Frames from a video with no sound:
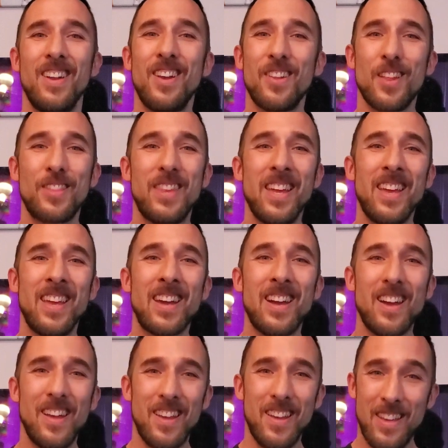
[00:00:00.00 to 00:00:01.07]
Another
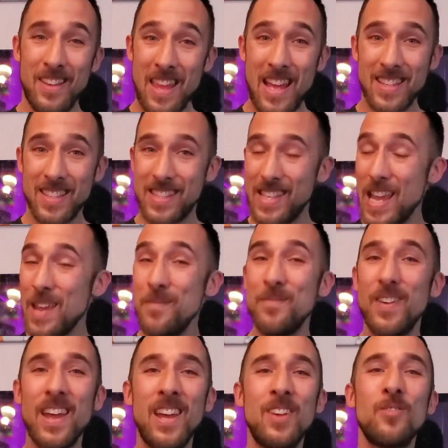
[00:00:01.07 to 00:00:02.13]
thing in that same
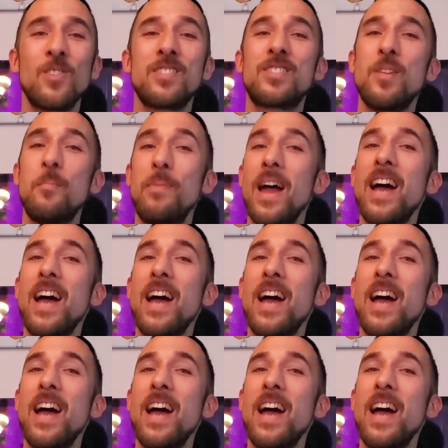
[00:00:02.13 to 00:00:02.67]
vein was the